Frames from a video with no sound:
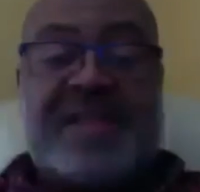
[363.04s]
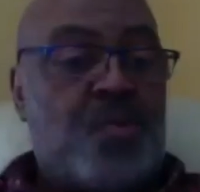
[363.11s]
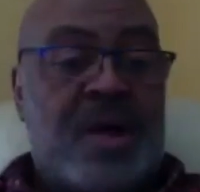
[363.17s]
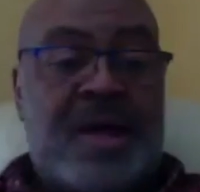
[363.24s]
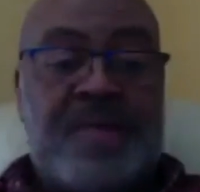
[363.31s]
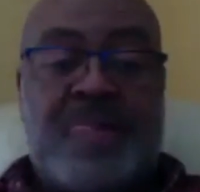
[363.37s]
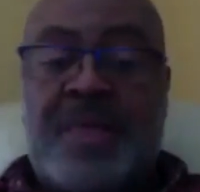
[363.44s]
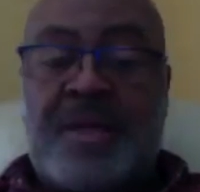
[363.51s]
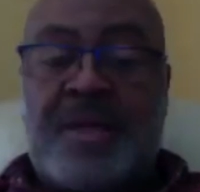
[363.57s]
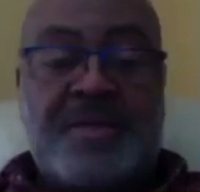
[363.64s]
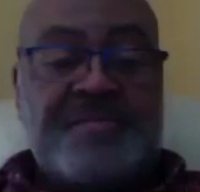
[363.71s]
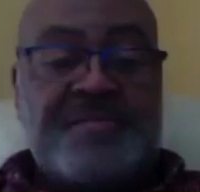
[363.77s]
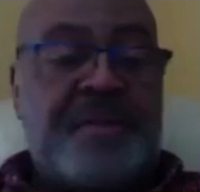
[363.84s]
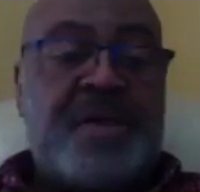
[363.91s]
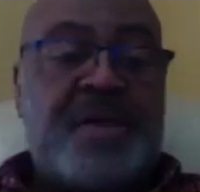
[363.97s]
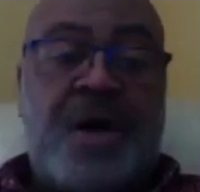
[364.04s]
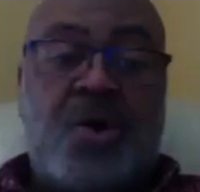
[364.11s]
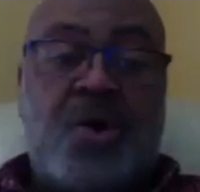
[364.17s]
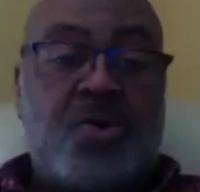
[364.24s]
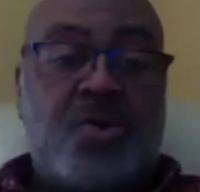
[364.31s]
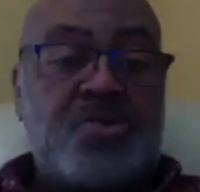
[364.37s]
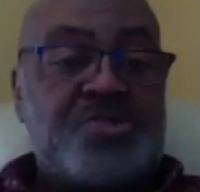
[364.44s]
everyone from
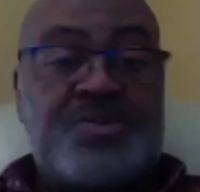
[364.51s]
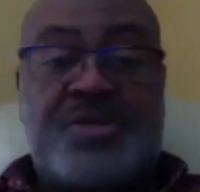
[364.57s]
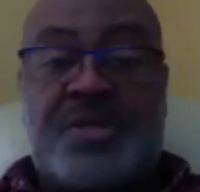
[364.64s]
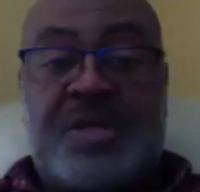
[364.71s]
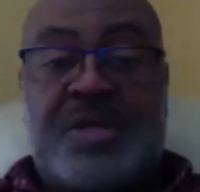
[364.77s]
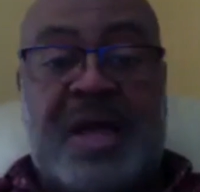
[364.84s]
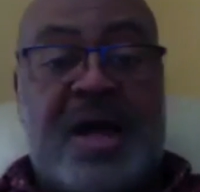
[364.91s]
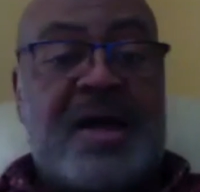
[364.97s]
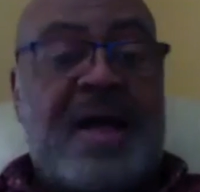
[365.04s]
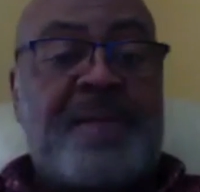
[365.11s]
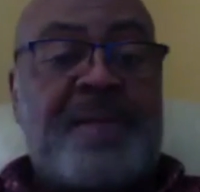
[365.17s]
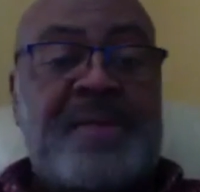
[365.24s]
the old to the young.